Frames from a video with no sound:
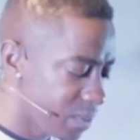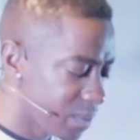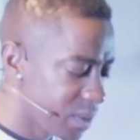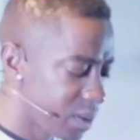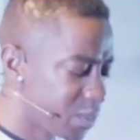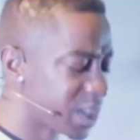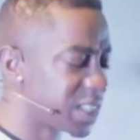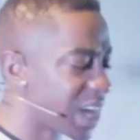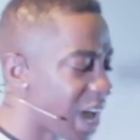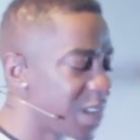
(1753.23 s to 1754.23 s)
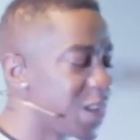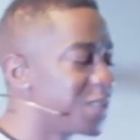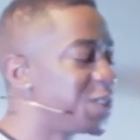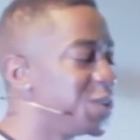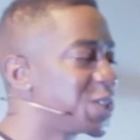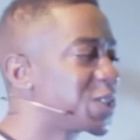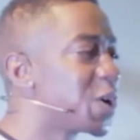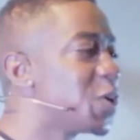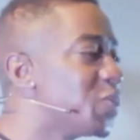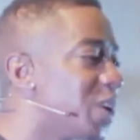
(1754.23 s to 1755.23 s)
Because God loves you so
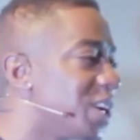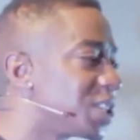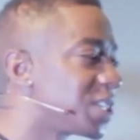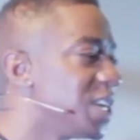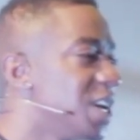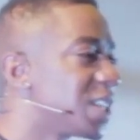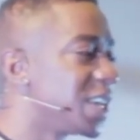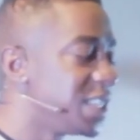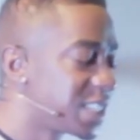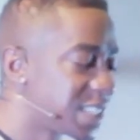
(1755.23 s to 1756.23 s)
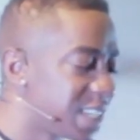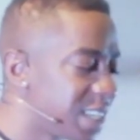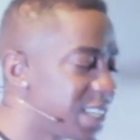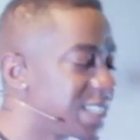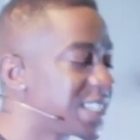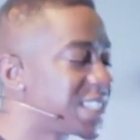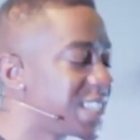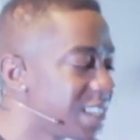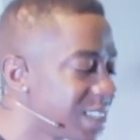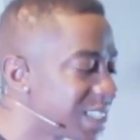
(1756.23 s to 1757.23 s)
much that He sent His
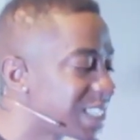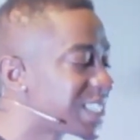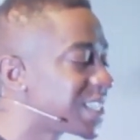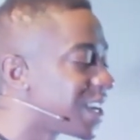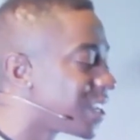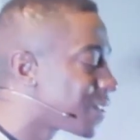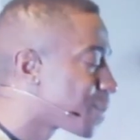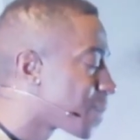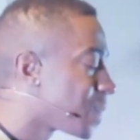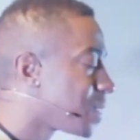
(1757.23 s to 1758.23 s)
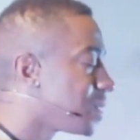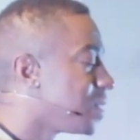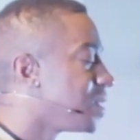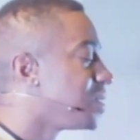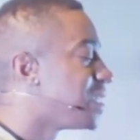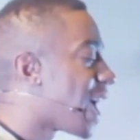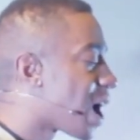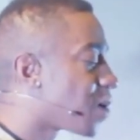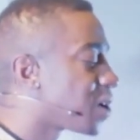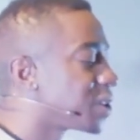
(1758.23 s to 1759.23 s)
sinless Son down
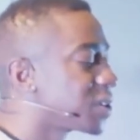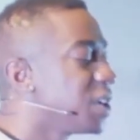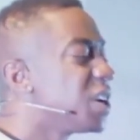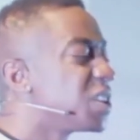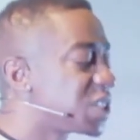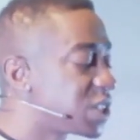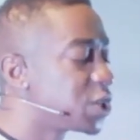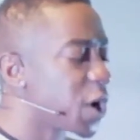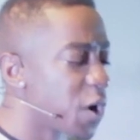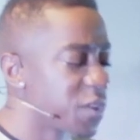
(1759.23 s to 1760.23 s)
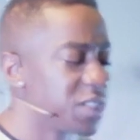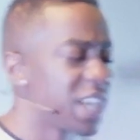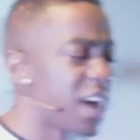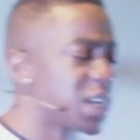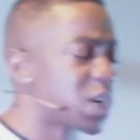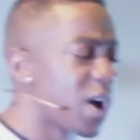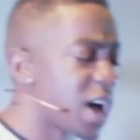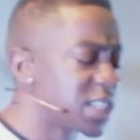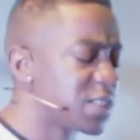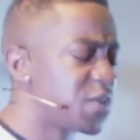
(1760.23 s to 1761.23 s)
on the cross
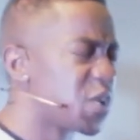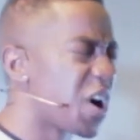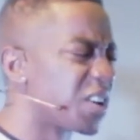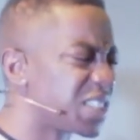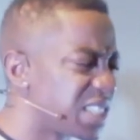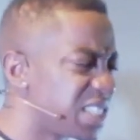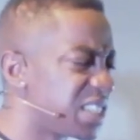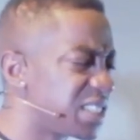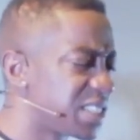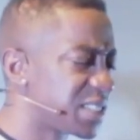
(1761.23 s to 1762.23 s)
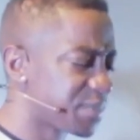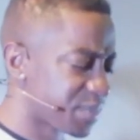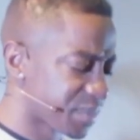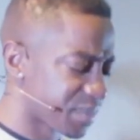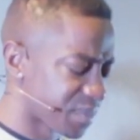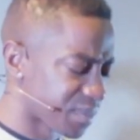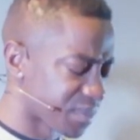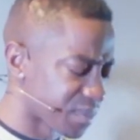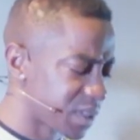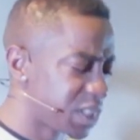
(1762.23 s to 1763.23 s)
for our sins,
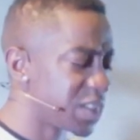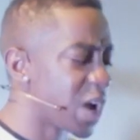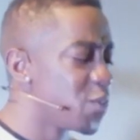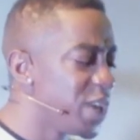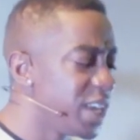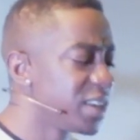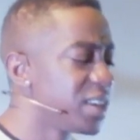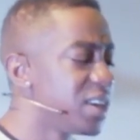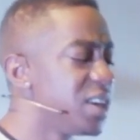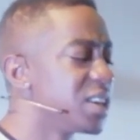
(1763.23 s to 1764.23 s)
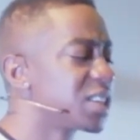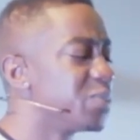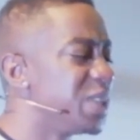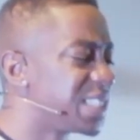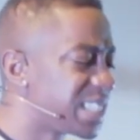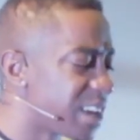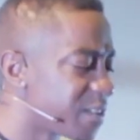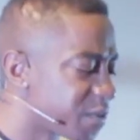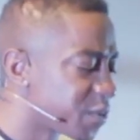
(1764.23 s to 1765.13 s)
so that we could be set free,